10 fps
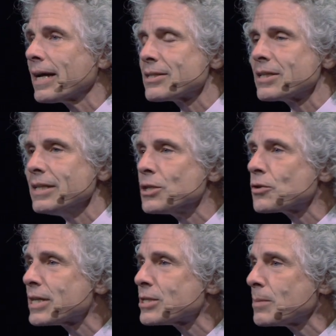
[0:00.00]
has an
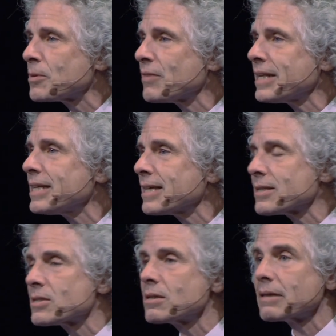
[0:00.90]
interest in preventing
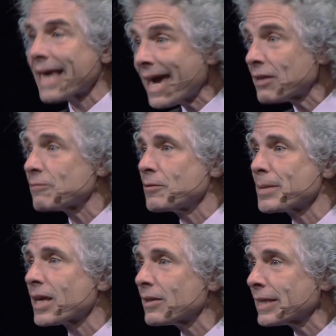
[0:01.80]
his cattle from
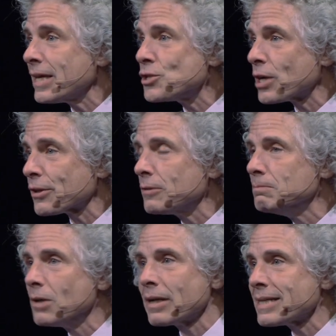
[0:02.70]
killing each other,
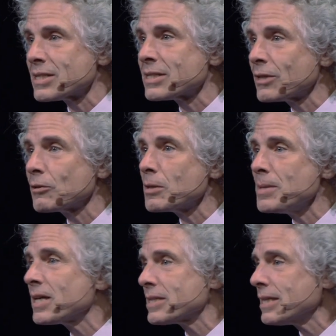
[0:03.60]
not necessarily
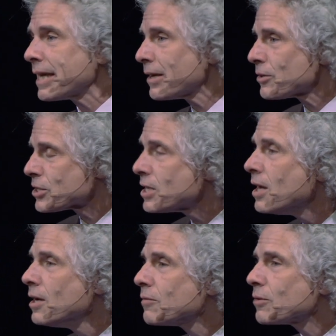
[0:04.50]
because he cares
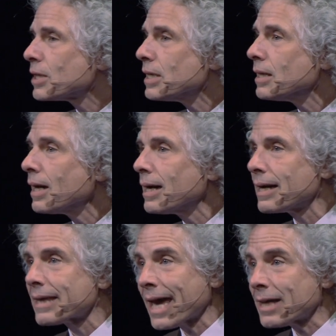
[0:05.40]
for the
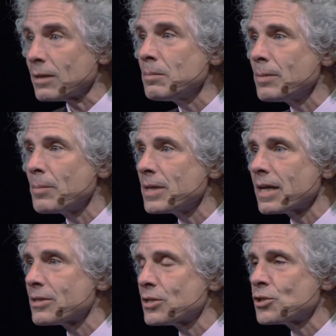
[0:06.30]
cattle, but
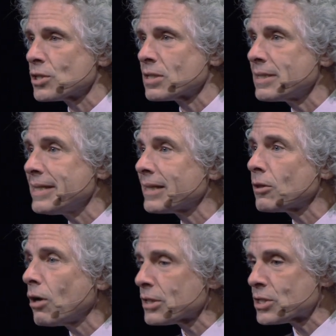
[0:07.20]
because it's just a dead
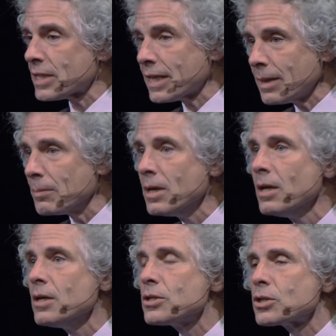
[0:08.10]
loss to him,
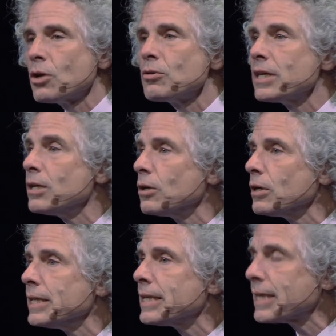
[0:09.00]
so the
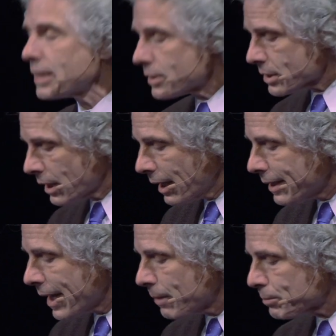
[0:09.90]
early kings
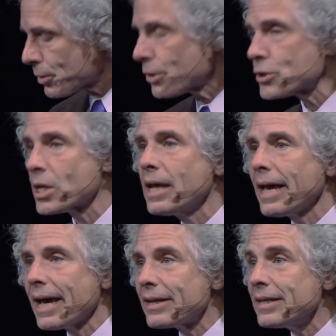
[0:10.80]
and emperors
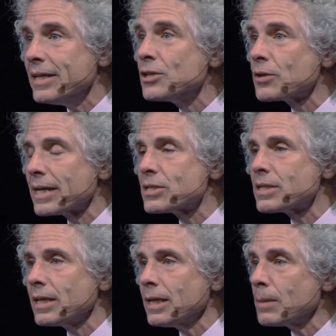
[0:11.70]
had an
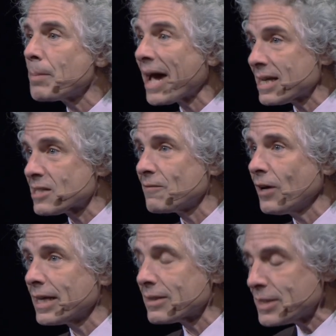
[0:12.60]
interest in
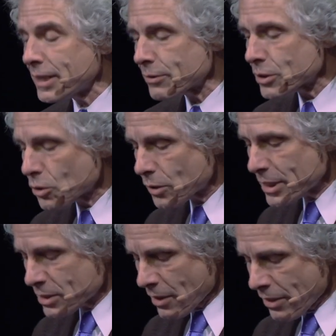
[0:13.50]
pacifying the
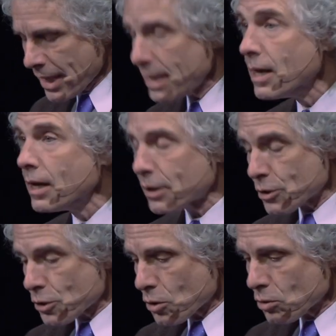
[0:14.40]
territories that they
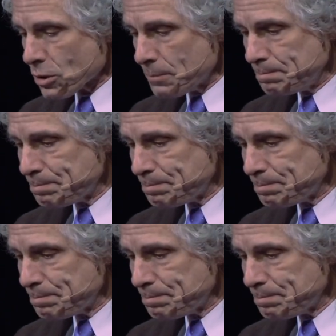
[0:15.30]
controlled.